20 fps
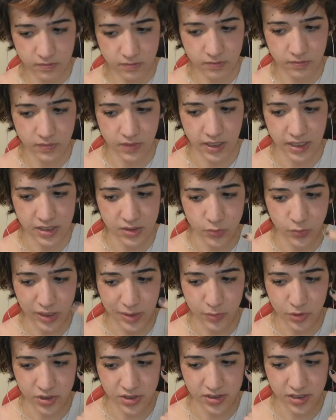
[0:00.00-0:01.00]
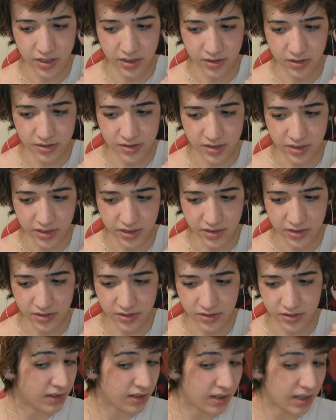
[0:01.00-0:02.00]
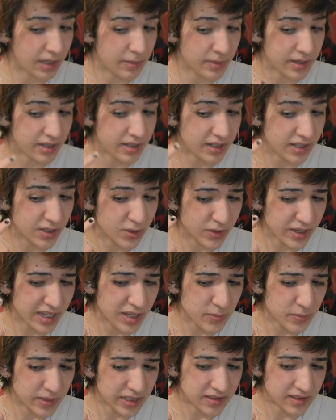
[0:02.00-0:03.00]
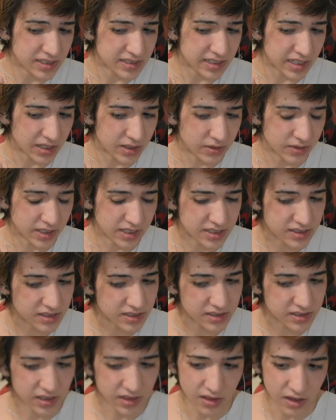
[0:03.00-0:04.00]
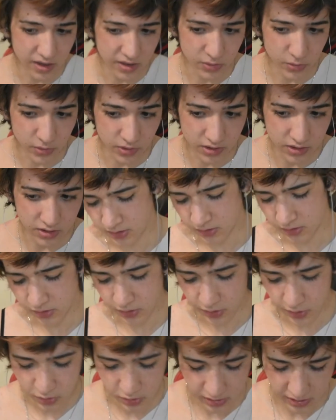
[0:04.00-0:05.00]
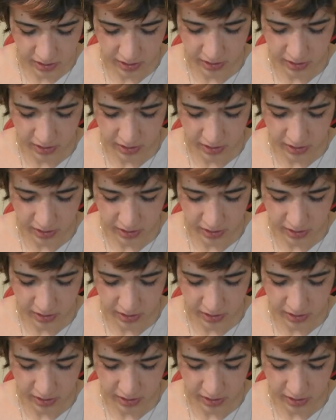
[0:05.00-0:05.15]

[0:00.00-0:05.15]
it's way more subtle, see? I mean, you can blend this out, it's just a lot of work. So usually you